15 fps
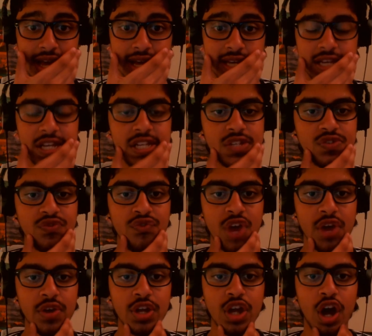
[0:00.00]
he's
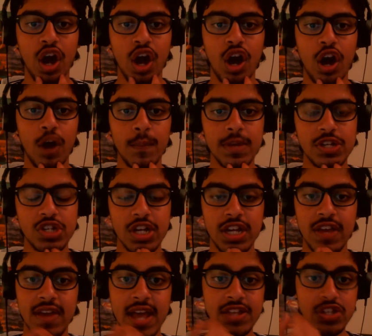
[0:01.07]
very calmish, and
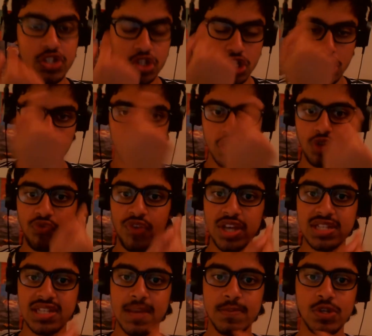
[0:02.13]
he has a circle in his
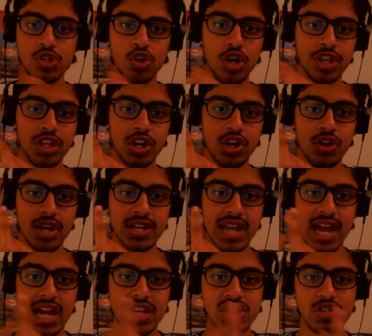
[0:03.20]
face. That means you got the correct
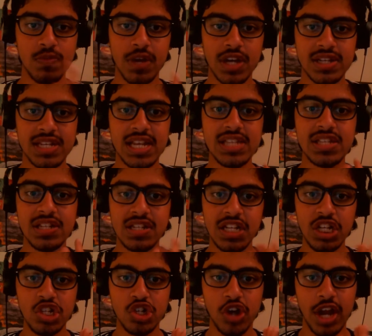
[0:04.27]
answer, because he's a
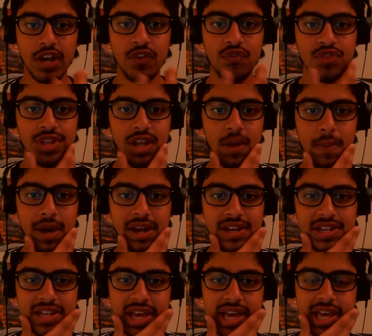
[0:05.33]
teacher. And if you think about
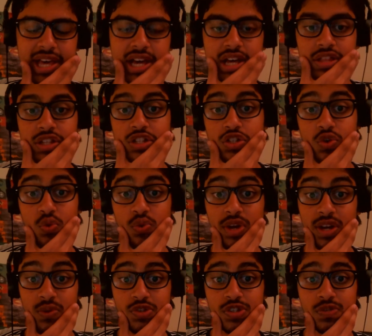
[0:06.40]
it, the
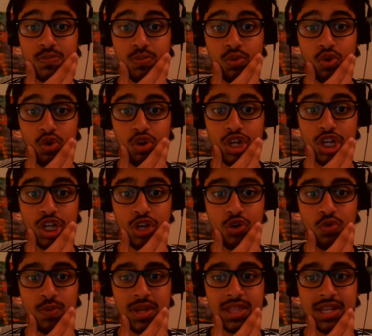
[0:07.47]
squid was more
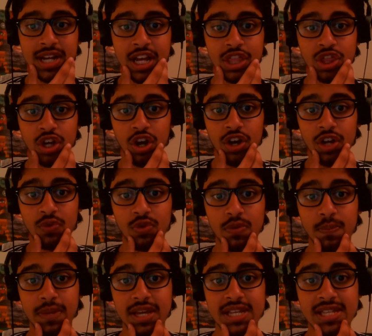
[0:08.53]
human than I thought he
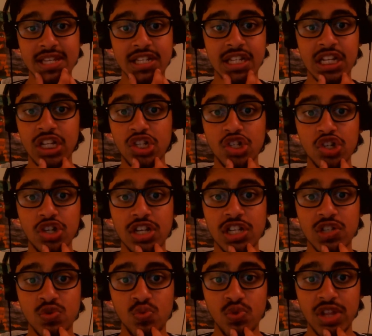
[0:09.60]
would be. He's a teacher,
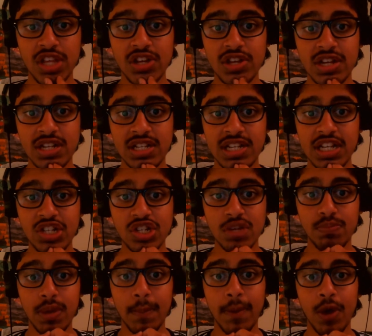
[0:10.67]
he's really good at
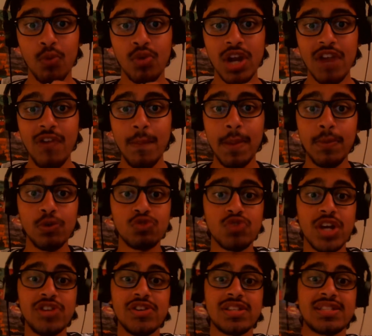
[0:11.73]
teaching people. And whenever people
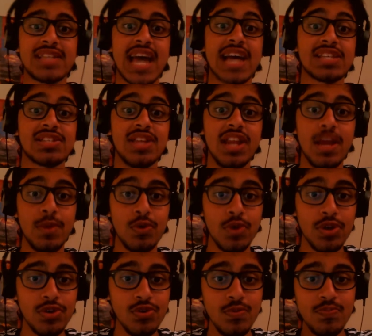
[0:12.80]
try to assassinate him, you know
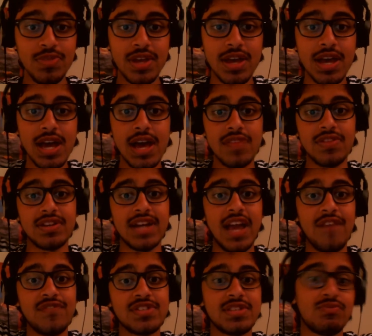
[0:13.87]
what you do? The
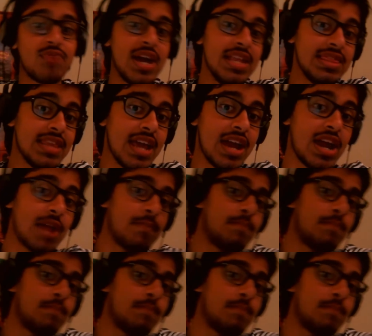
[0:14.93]
knife is right there, and